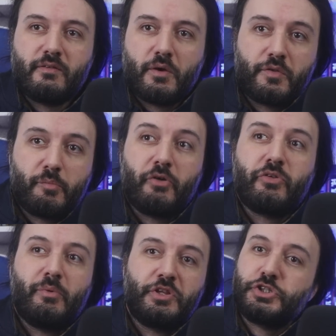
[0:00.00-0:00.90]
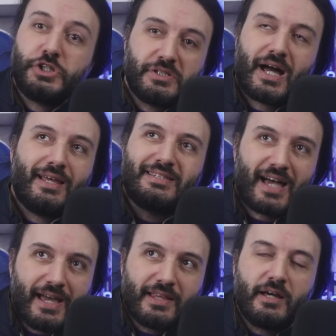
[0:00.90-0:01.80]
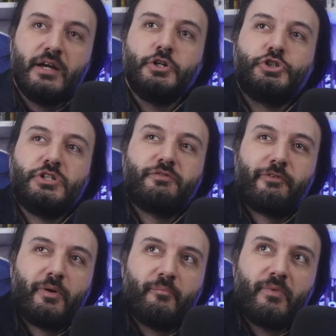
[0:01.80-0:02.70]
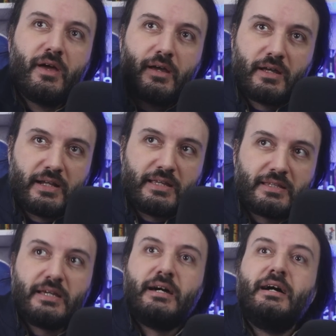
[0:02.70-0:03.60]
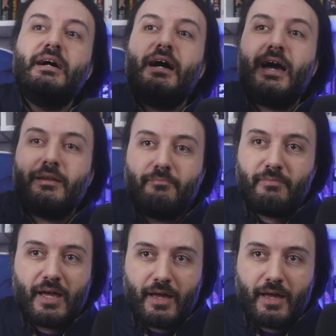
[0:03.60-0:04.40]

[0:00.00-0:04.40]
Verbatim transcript: So it's possible that she's it's either she's from Galicia and